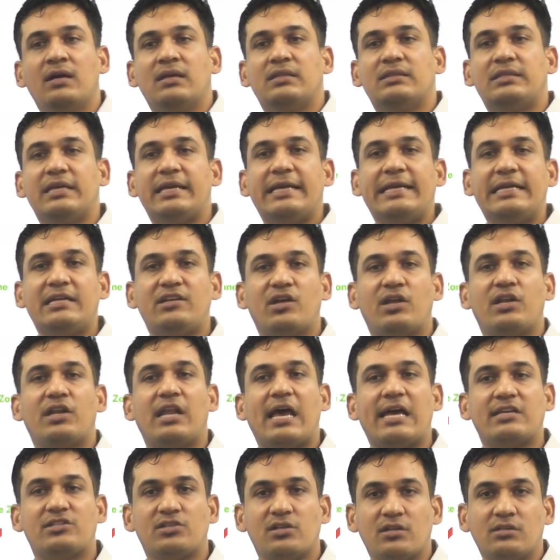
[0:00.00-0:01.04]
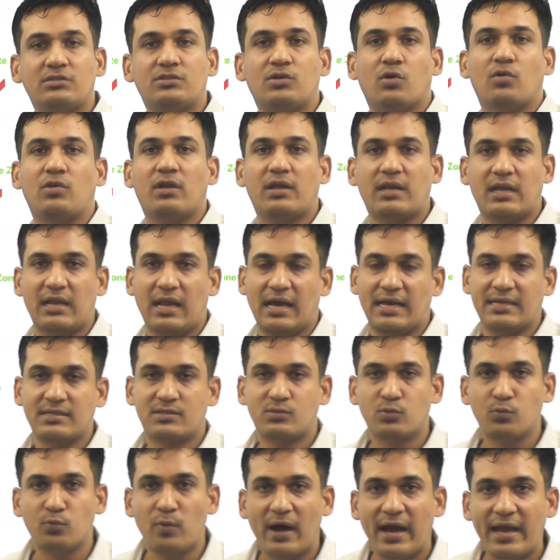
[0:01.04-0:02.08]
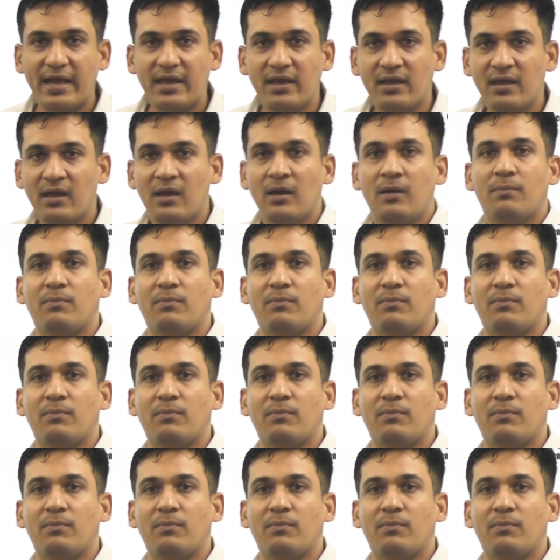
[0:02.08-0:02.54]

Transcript: the International Solar Alliance. Why?